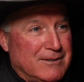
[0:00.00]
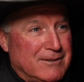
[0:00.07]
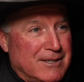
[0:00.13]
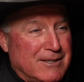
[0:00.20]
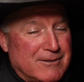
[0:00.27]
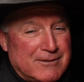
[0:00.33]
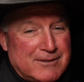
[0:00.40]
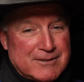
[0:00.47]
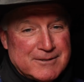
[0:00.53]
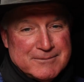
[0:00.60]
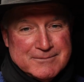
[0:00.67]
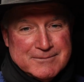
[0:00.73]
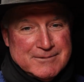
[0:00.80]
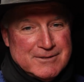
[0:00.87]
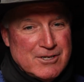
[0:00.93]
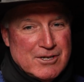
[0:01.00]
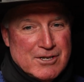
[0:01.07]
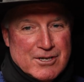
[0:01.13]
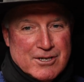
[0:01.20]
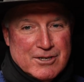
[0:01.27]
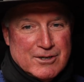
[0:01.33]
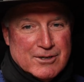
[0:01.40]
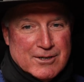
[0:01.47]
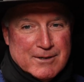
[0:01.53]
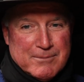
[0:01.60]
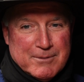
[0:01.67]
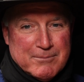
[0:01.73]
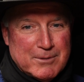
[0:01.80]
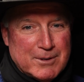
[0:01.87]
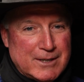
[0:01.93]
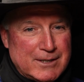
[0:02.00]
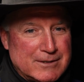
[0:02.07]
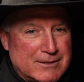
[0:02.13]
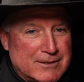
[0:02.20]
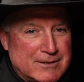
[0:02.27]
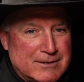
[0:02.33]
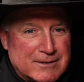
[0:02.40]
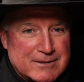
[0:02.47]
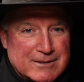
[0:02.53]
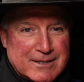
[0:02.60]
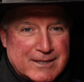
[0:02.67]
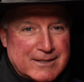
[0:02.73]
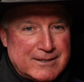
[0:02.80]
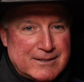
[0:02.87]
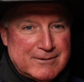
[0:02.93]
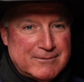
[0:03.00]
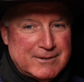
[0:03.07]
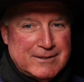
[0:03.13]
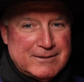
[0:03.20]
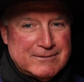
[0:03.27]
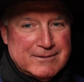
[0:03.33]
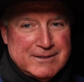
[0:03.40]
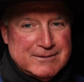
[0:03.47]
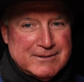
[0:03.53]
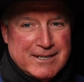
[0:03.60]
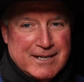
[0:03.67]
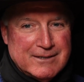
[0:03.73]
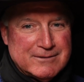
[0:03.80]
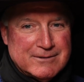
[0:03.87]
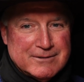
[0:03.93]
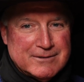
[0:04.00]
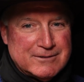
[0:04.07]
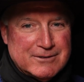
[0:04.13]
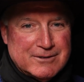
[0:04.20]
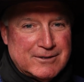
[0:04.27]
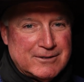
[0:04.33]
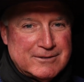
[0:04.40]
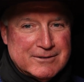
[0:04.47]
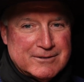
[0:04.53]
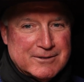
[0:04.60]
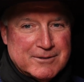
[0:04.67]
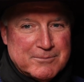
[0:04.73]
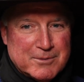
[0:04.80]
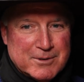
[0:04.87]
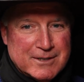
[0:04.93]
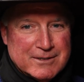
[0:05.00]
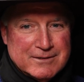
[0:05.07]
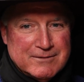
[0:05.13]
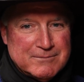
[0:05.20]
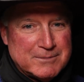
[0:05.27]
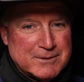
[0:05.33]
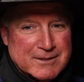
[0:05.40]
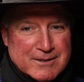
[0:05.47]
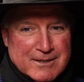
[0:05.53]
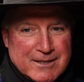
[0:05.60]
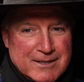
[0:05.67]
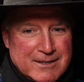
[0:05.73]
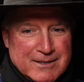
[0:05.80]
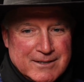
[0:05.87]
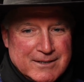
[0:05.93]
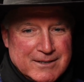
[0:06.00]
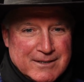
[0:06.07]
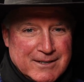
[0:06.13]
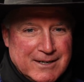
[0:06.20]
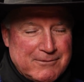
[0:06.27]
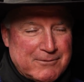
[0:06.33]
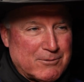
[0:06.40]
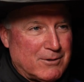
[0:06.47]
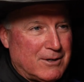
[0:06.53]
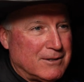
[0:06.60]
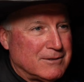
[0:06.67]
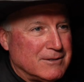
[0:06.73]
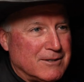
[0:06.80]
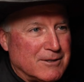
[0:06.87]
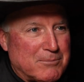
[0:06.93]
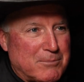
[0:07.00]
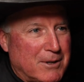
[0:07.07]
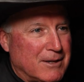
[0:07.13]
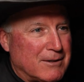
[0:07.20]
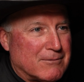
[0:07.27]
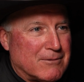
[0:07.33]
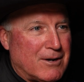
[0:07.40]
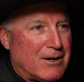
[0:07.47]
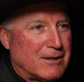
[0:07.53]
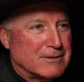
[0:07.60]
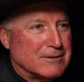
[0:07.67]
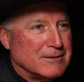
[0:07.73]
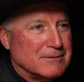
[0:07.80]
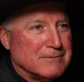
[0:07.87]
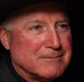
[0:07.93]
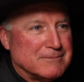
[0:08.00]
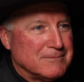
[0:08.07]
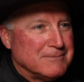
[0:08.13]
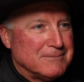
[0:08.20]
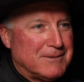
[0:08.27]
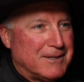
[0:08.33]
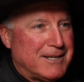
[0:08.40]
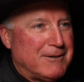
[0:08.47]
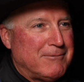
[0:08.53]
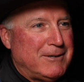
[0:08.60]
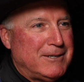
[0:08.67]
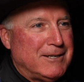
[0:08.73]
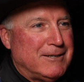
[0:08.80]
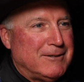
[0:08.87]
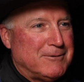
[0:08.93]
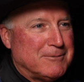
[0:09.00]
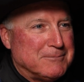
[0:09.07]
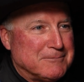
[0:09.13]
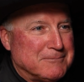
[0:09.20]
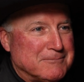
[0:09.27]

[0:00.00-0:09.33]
I go to Europe and places, and it's like, you know what? These castles and churches are impressive, but after a while, it's another pile of rocks, and I can't wait to get home.